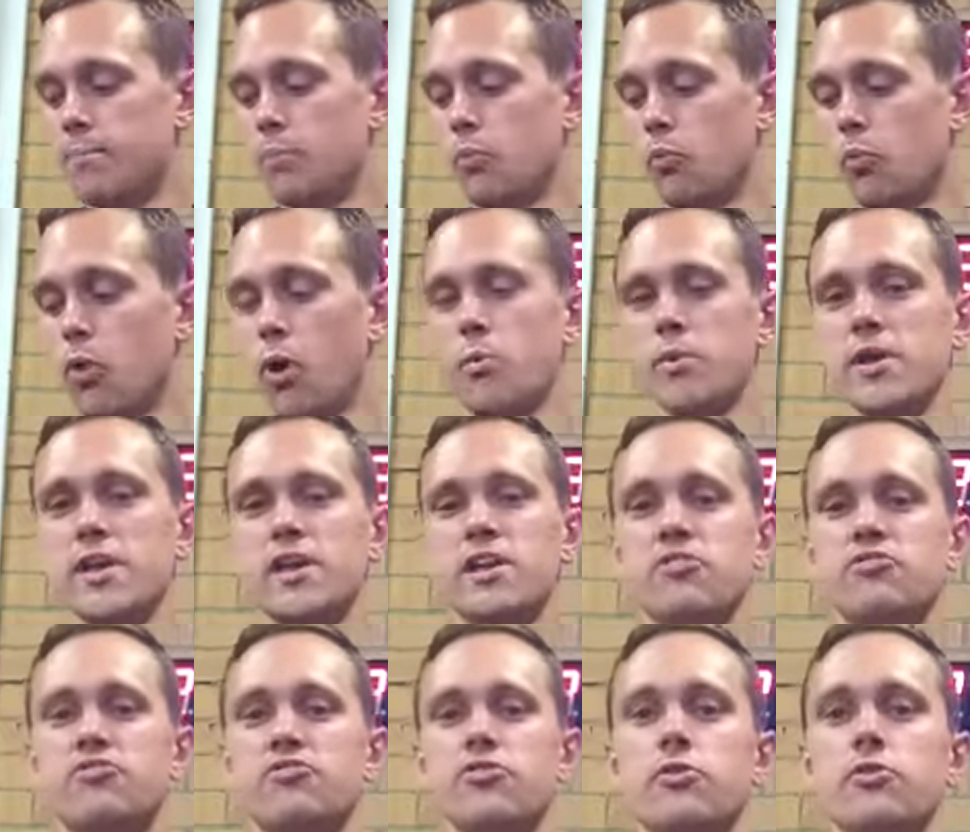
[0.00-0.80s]
What we
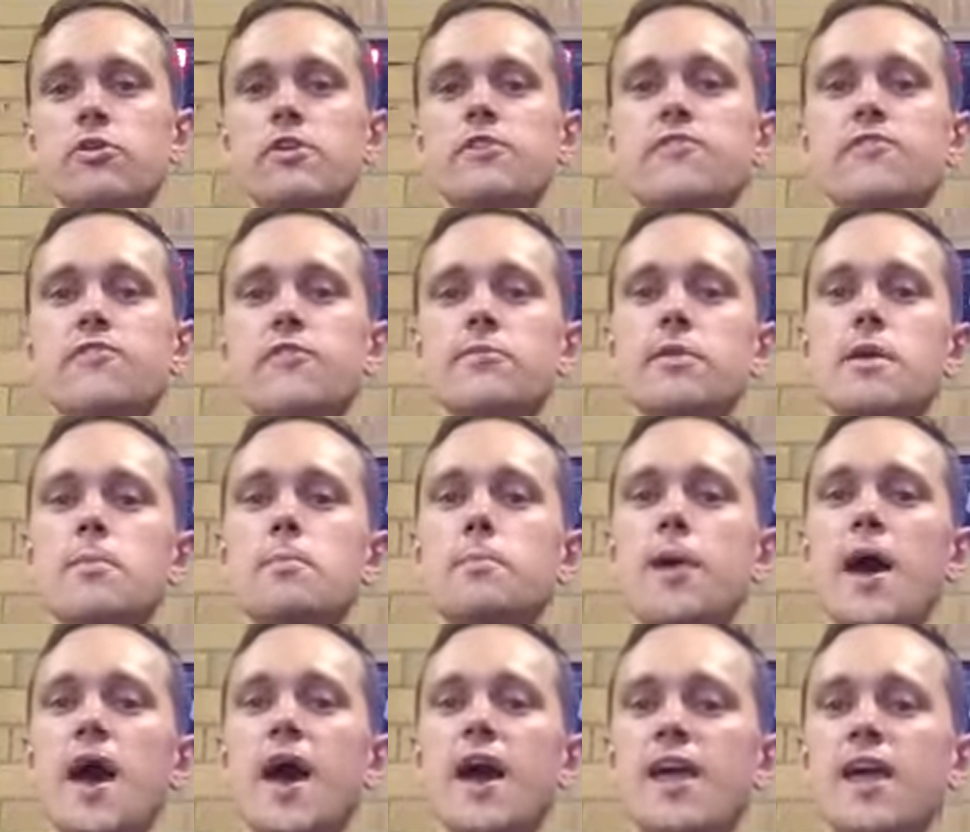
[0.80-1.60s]
can do is from the
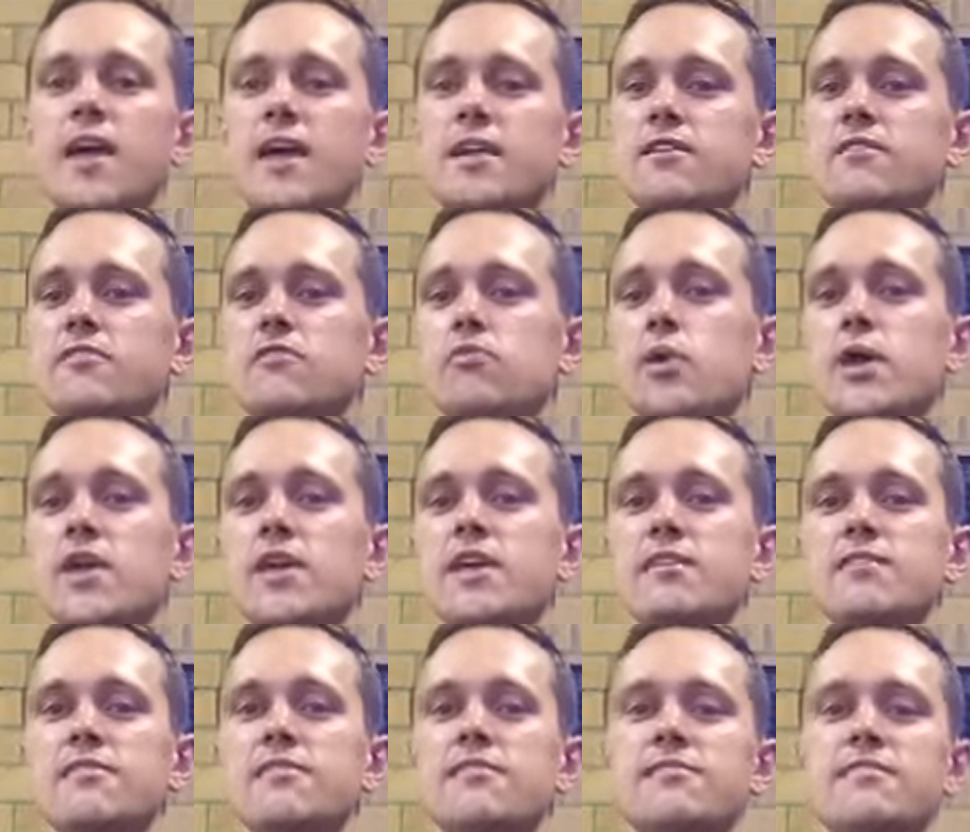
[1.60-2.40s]
back end is we
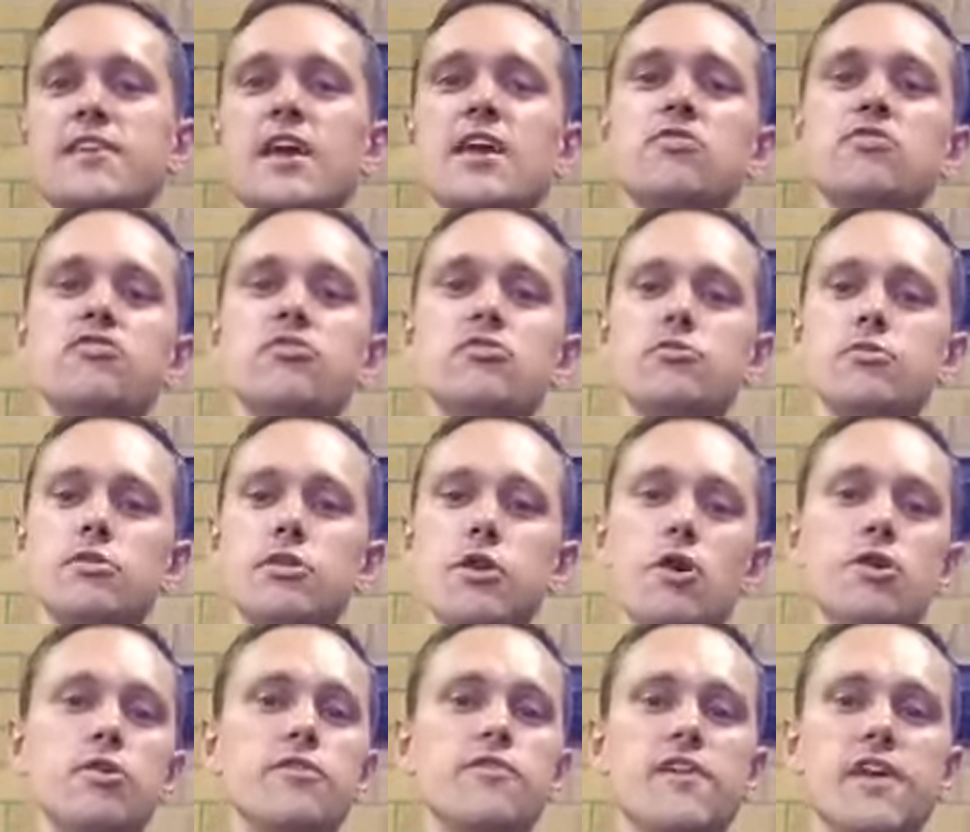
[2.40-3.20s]
can send you a
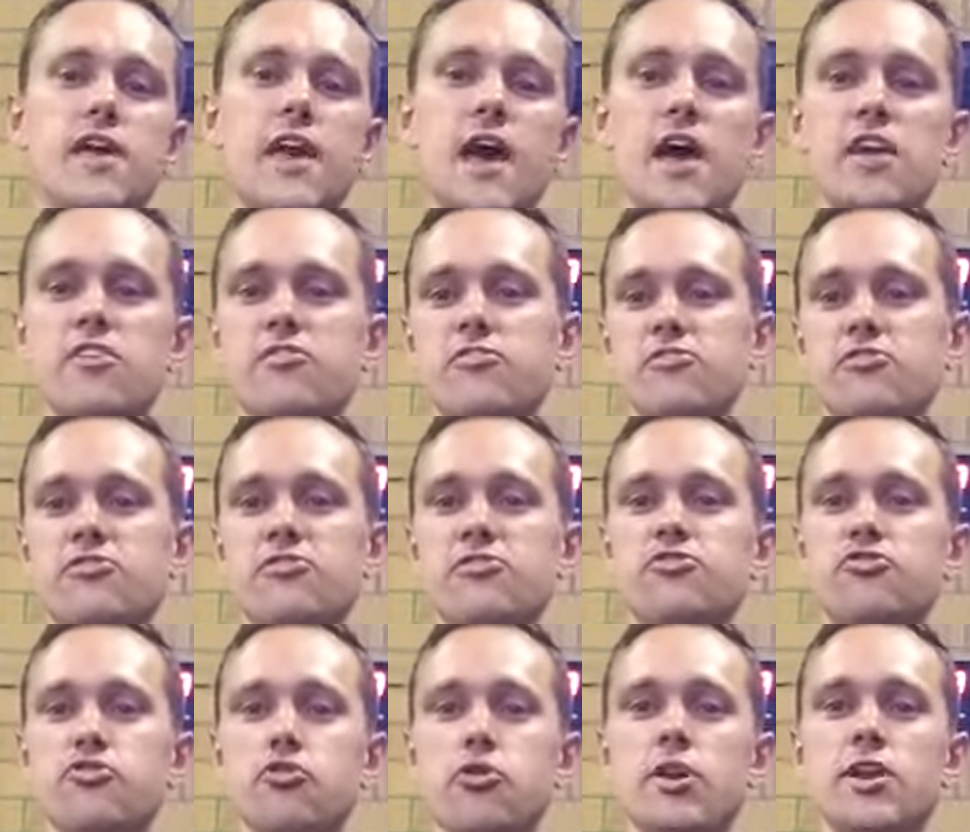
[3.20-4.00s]
notification to
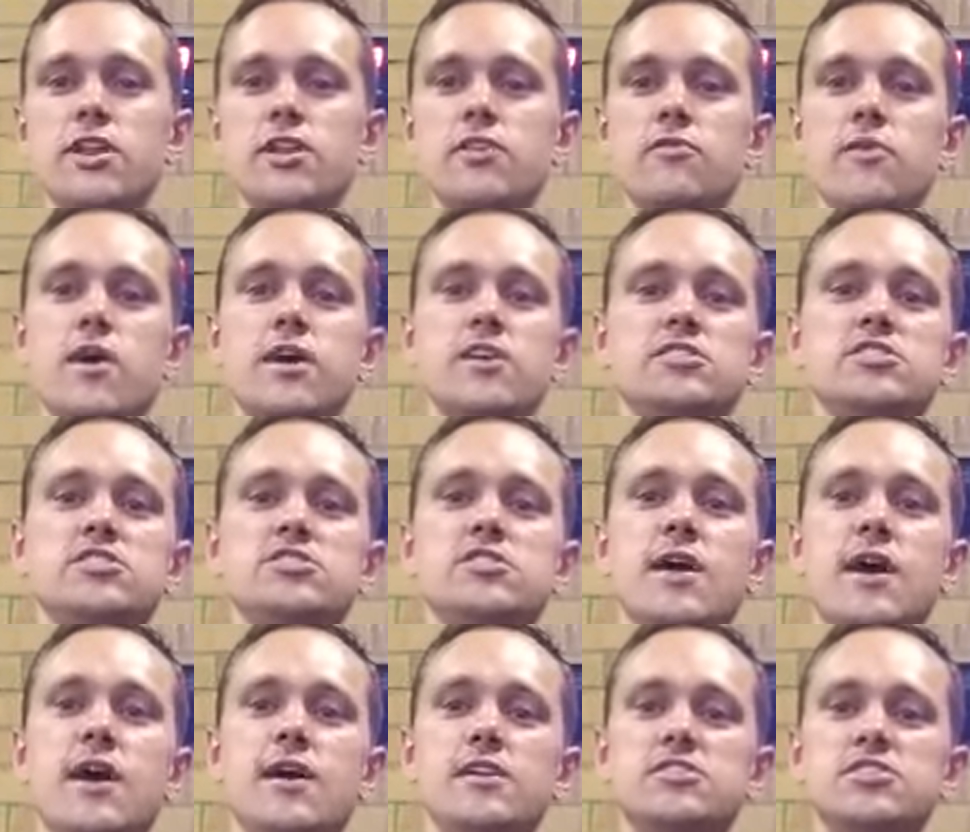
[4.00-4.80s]
join into
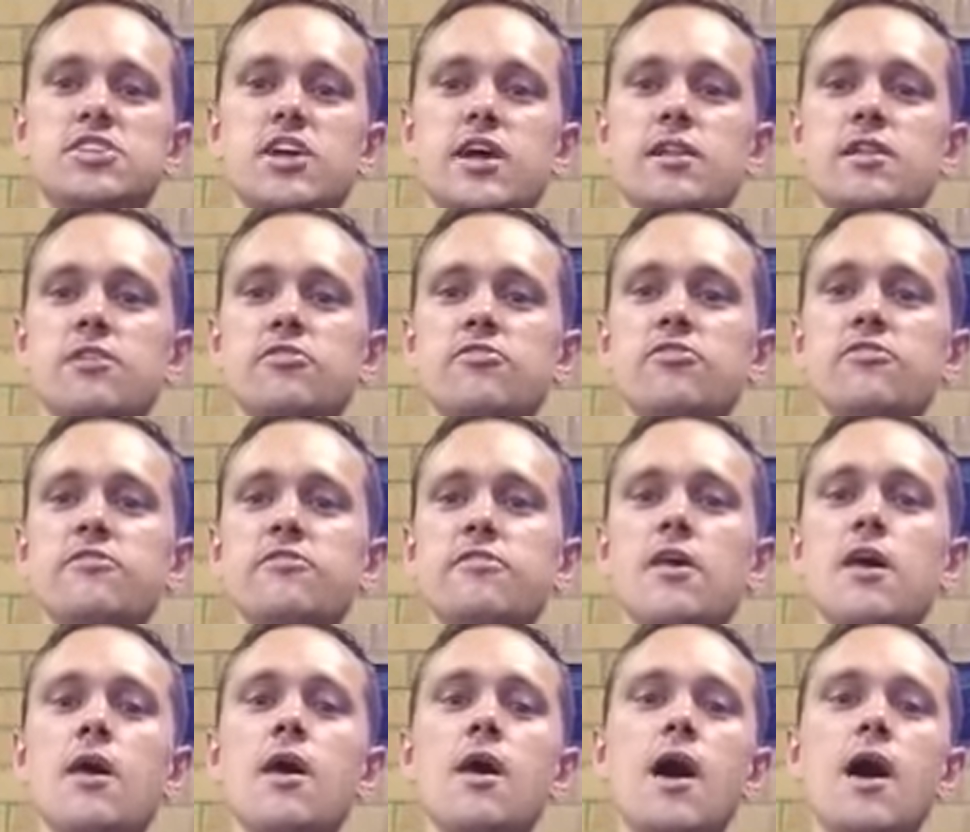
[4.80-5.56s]
our challenges,